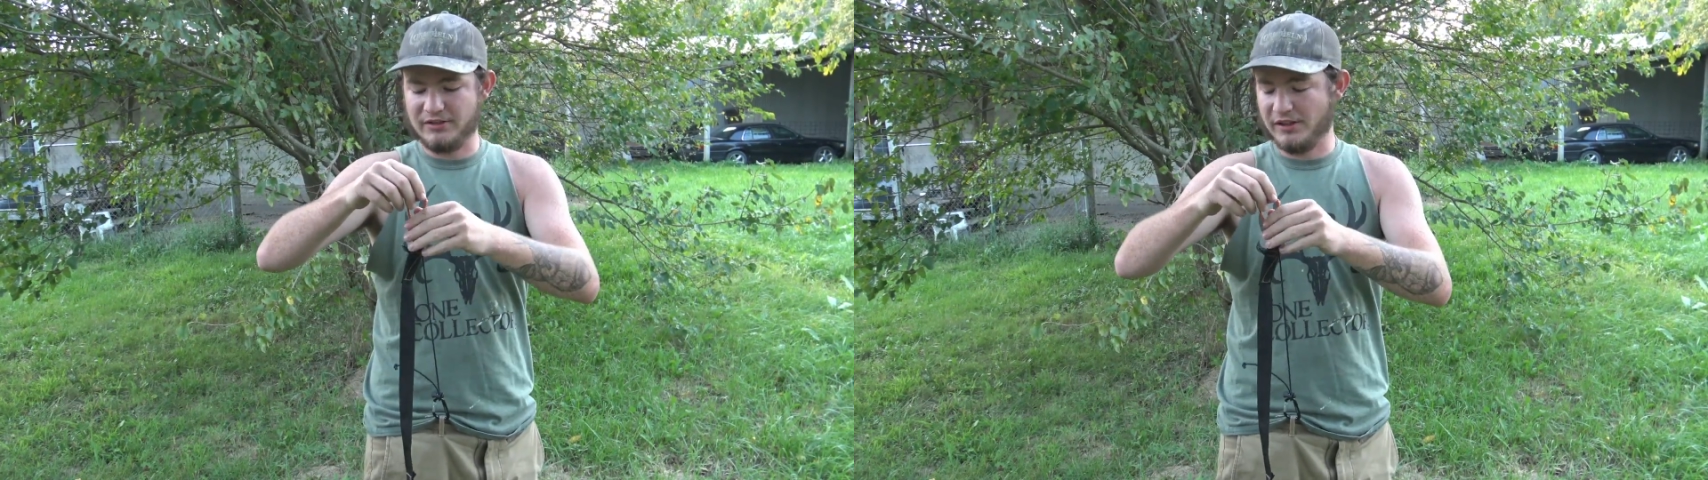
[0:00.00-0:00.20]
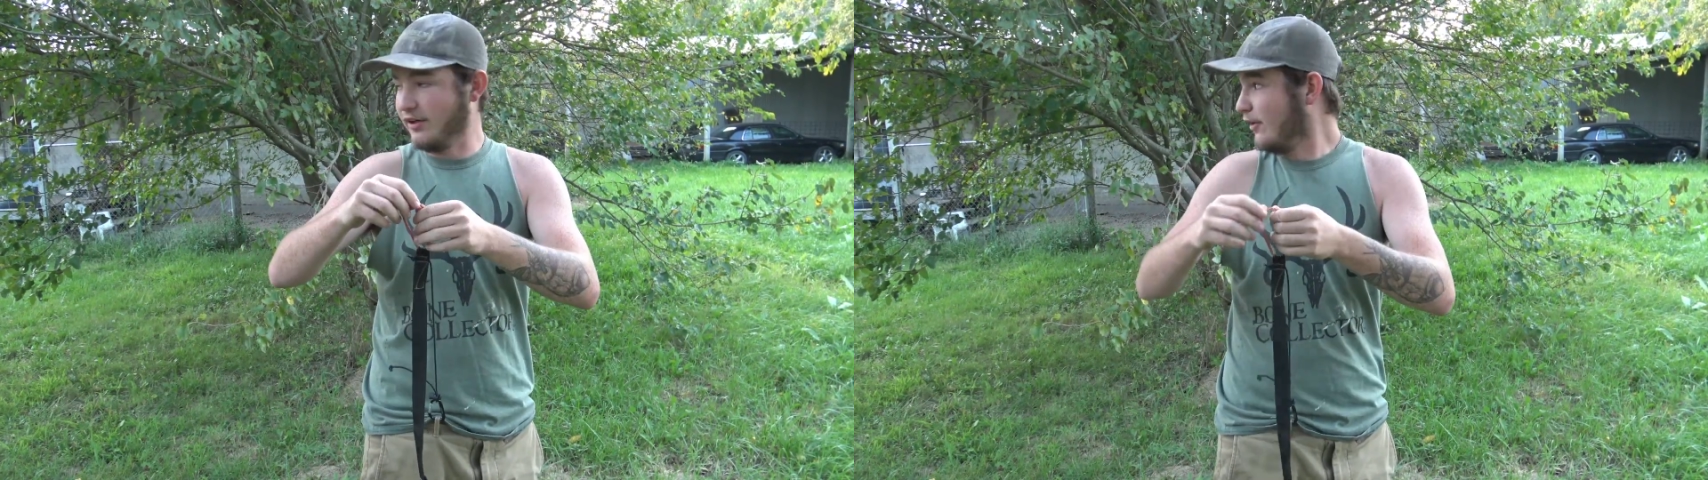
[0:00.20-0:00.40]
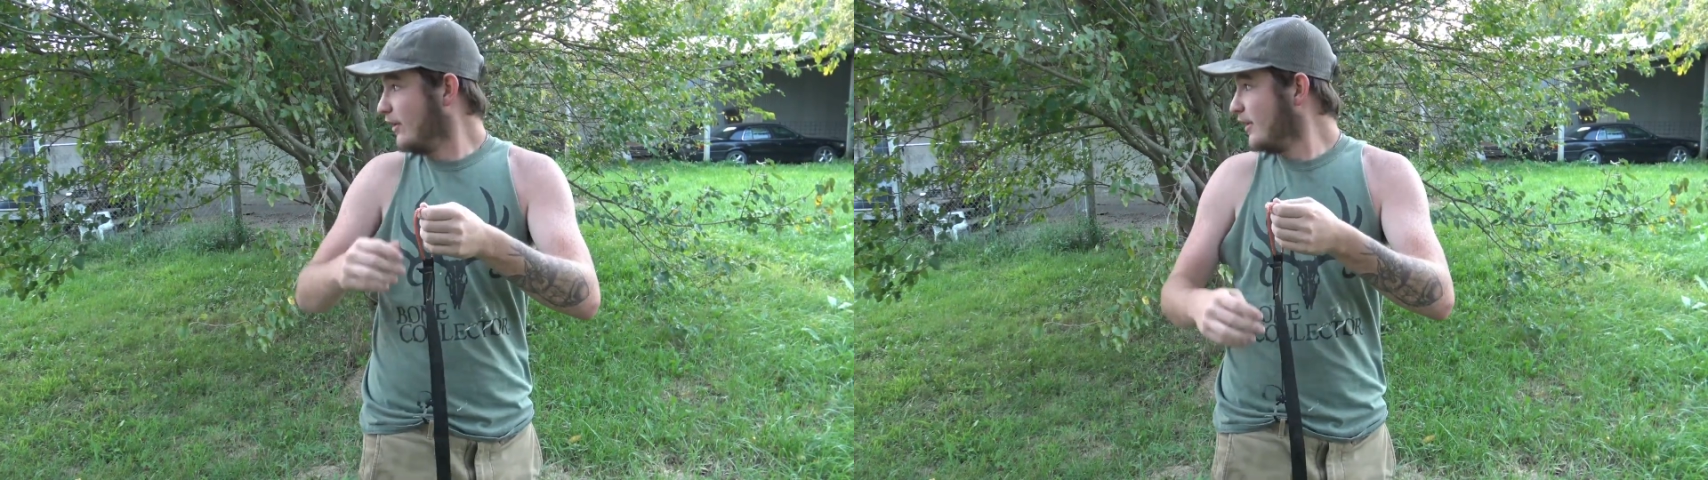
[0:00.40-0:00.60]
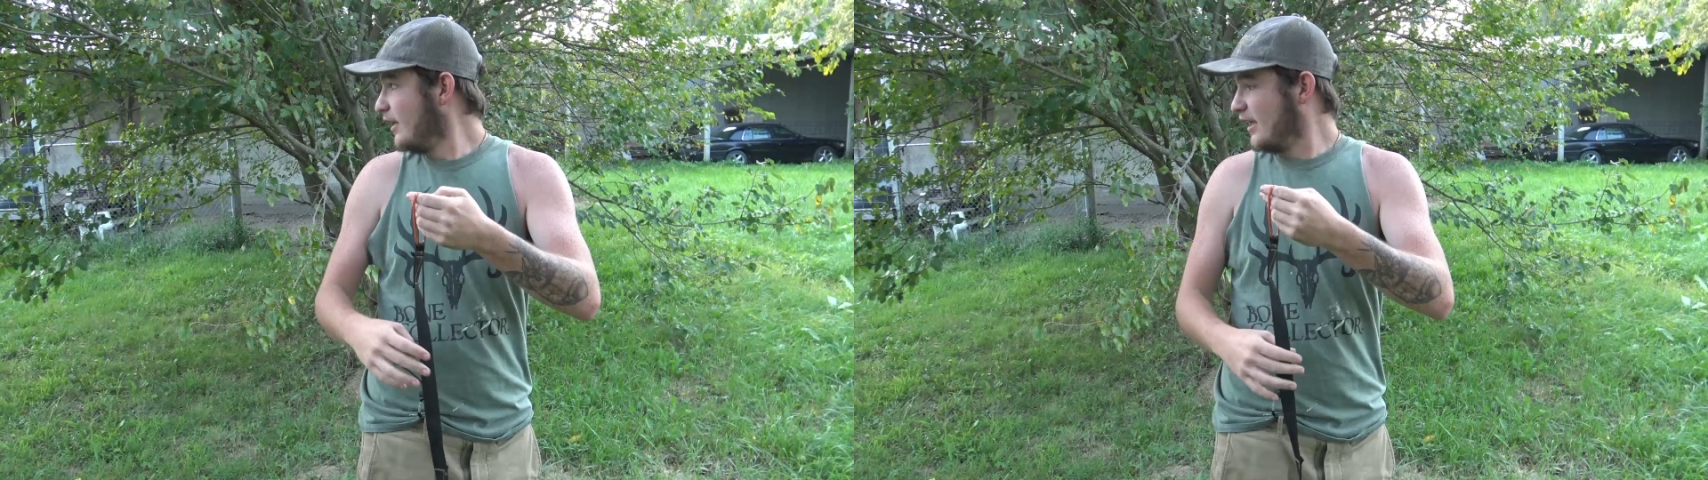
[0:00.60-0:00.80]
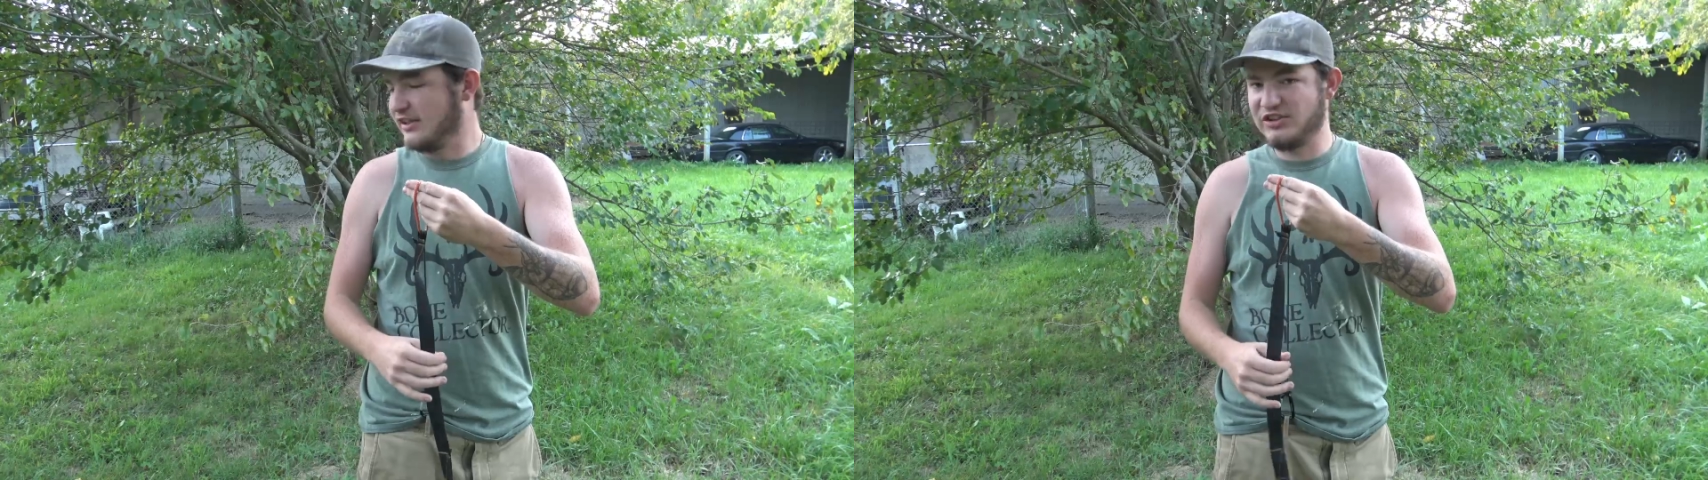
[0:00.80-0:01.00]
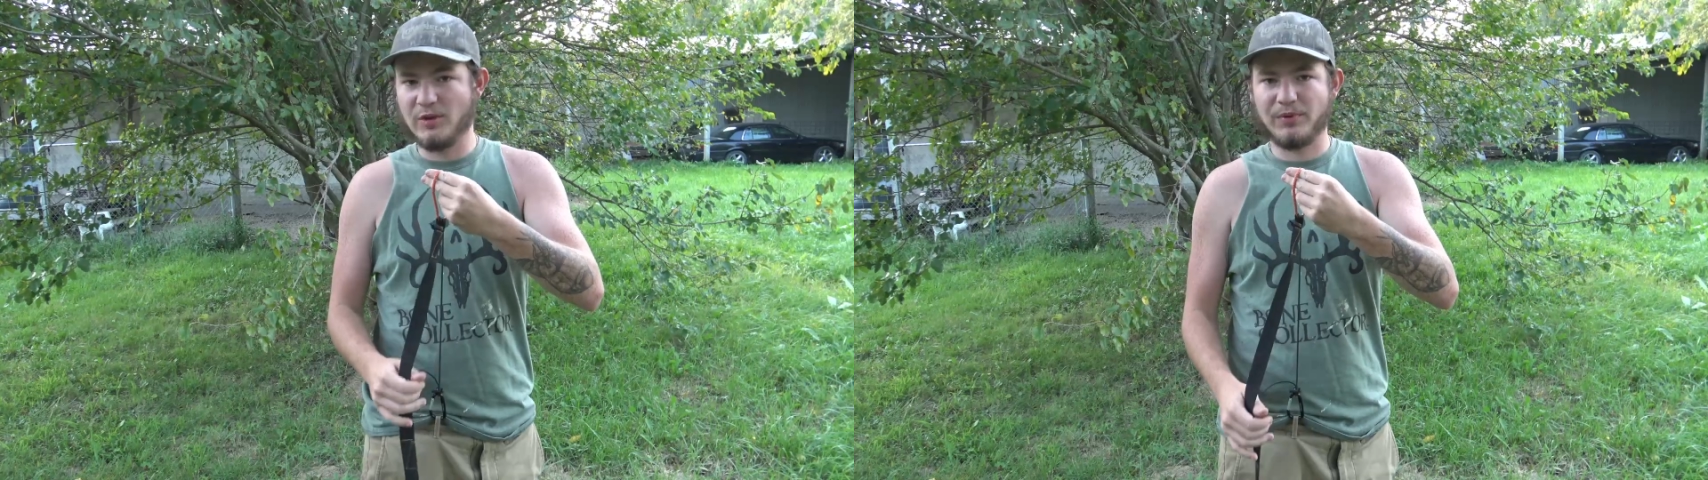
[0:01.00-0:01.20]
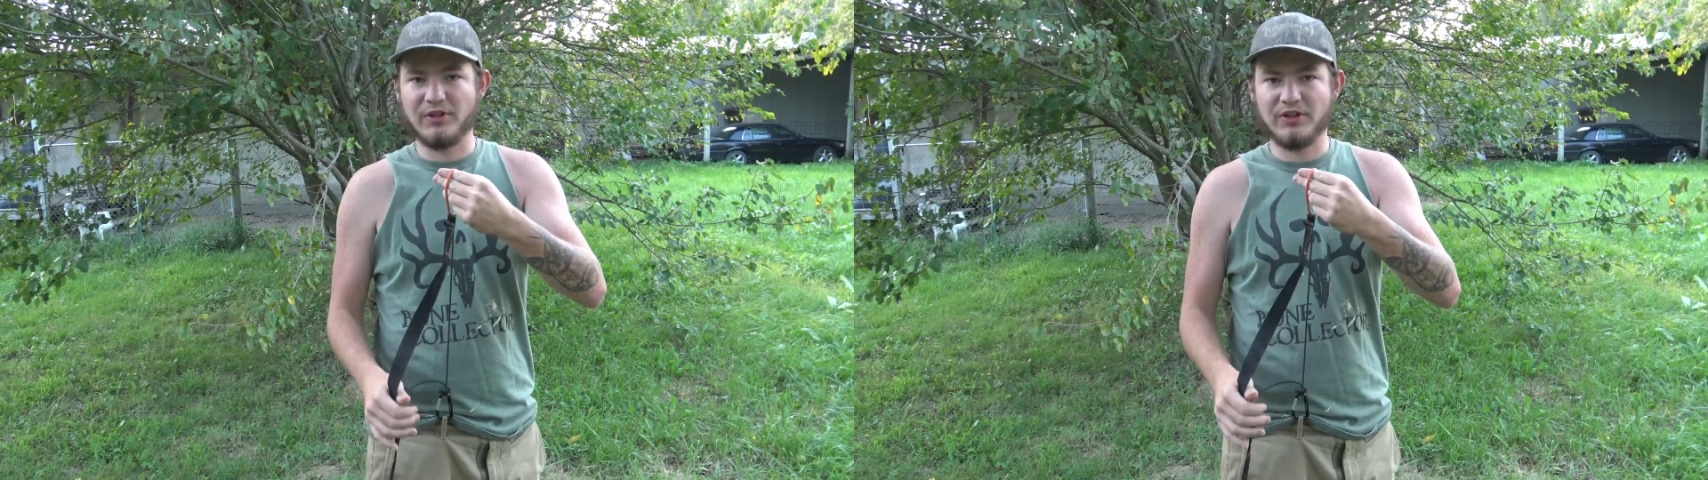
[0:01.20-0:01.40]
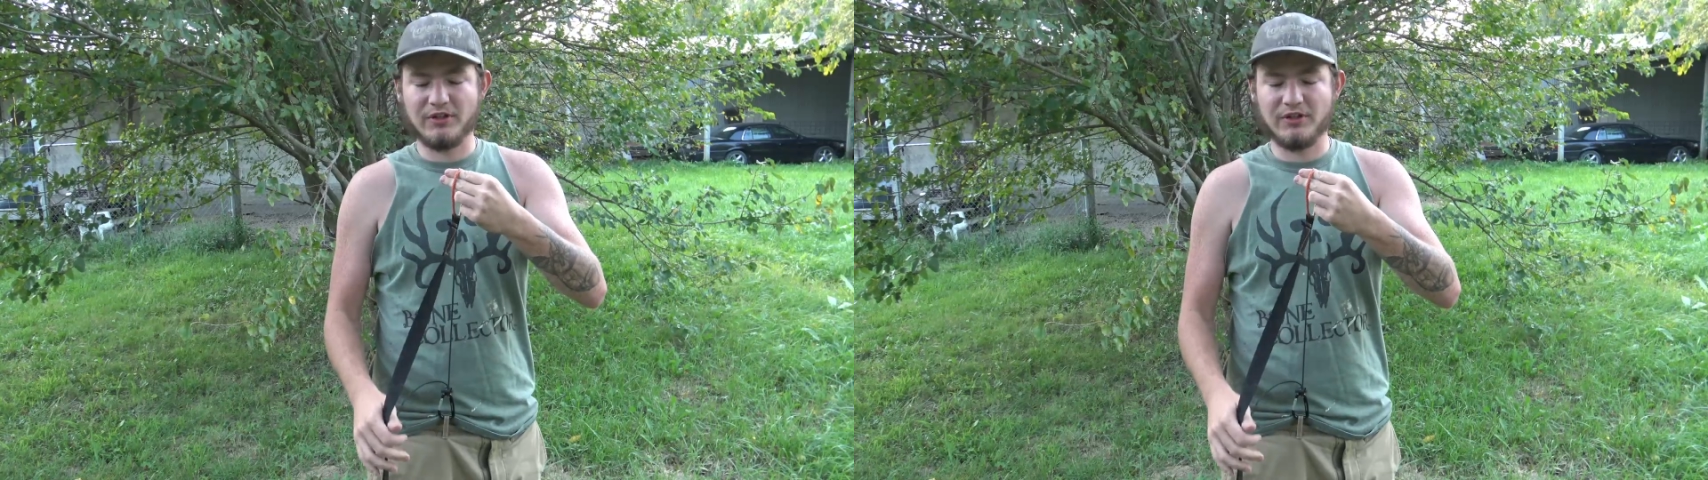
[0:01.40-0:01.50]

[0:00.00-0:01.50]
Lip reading: So it's super